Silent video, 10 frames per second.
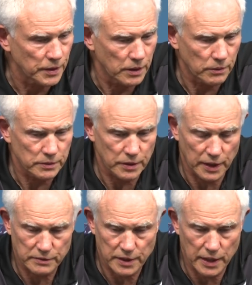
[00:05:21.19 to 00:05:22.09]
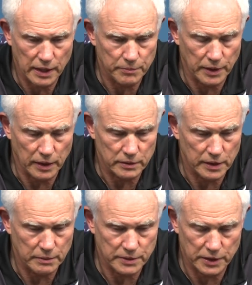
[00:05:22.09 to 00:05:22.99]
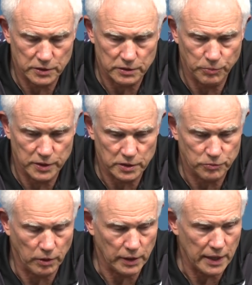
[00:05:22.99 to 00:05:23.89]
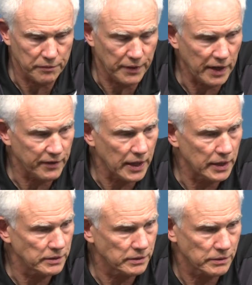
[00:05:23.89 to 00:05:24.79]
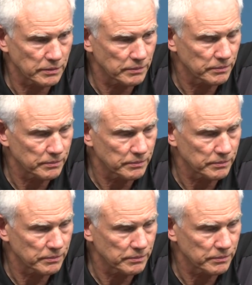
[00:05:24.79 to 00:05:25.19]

You know, in today's game, a lot of times we just roll out five guys.